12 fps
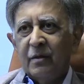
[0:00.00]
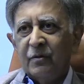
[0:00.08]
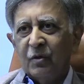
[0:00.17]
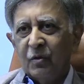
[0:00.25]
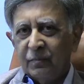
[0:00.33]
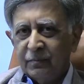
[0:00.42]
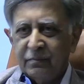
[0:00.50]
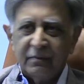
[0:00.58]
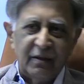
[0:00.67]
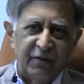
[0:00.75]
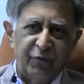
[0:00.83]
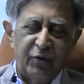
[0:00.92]
So
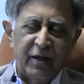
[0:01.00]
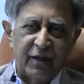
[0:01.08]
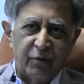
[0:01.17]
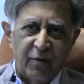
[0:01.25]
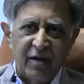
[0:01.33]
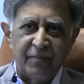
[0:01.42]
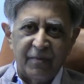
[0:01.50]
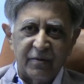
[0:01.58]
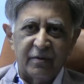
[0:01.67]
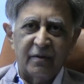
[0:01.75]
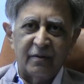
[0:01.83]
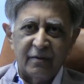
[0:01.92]
if you take
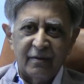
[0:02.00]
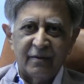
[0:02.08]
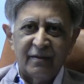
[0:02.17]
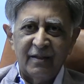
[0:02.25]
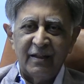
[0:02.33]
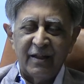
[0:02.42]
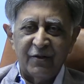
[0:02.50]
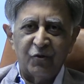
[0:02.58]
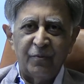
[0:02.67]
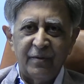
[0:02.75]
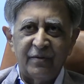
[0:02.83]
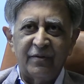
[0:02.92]
20%, then it has
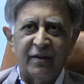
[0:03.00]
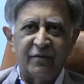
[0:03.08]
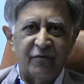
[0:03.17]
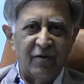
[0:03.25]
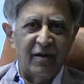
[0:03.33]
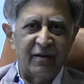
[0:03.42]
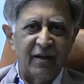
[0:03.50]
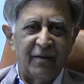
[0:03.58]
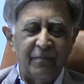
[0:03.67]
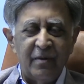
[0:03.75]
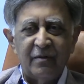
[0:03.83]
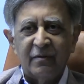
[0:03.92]
to be 6 trillion.
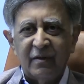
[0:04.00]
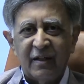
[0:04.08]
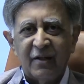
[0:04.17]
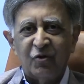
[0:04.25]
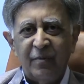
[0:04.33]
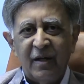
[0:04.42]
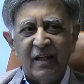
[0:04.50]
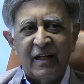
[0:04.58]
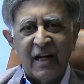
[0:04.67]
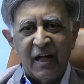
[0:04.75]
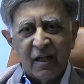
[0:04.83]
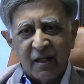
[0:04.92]
That means it has to be
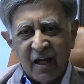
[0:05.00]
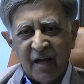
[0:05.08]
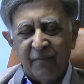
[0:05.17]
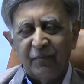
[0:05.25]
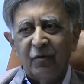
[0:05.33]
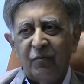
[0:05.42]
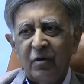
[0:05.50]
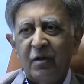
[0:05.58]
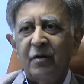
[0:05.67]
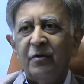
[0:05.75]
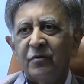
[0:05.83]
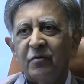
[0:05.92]
10 times of
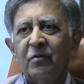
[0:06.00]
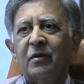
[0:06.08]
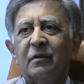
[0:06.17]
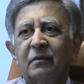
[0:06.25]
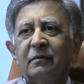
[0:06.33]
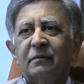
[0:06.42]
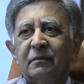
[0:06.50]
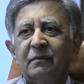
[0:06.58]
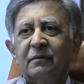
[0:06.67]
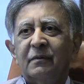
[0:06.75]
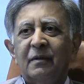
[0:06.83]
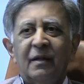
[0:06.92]
what it is today.
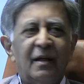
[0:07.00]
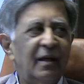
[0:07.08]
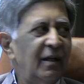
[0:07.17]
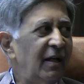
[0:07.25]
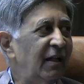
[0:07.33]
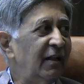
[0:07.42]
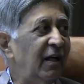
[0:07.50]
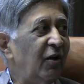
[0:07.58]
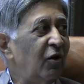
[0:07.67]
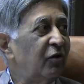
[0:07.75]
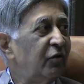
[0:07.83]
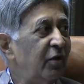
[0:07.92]
And
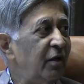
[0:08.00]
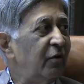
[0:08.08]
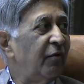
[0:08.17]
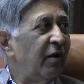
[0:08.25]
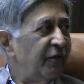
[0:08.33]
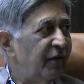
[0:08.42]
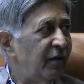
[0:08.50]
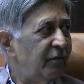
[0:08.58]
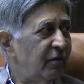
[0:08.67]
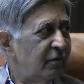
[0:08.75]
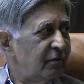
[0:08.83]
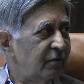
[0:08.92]
that also in
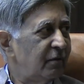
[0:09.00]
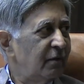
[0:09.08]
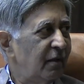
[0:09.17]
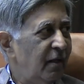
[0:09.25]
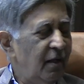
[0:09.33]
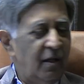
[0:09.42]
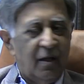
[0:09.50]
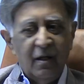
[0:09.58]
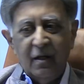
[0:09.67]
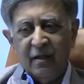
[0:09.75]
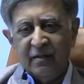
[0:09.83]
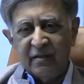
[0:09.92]
25 years. In
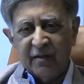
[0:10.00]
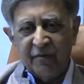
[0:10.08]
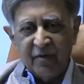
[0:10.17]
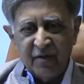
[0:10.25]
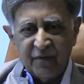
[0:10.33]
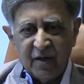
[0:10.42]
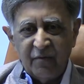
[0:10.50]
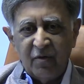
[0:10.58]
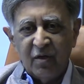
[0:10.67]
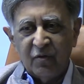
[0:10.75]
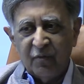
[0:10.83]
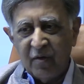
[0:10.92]
75
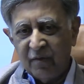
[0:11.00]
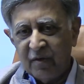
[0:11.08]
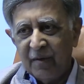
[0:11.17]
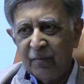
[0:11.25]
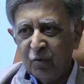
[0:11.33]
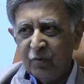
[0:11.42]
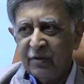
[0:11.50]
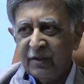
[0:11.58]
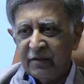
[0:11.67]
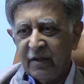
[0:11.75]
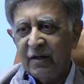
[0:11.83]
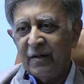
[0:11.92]
years, we have come to
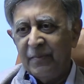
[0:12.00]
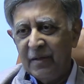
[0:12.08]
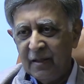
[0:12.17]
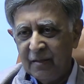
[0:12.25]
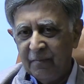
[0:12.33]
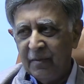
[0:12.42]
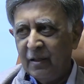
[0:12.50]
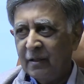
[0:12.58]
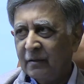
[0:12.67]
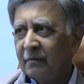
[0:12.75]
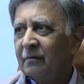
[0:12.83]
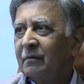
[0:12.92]
600
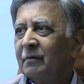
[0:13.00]
billion.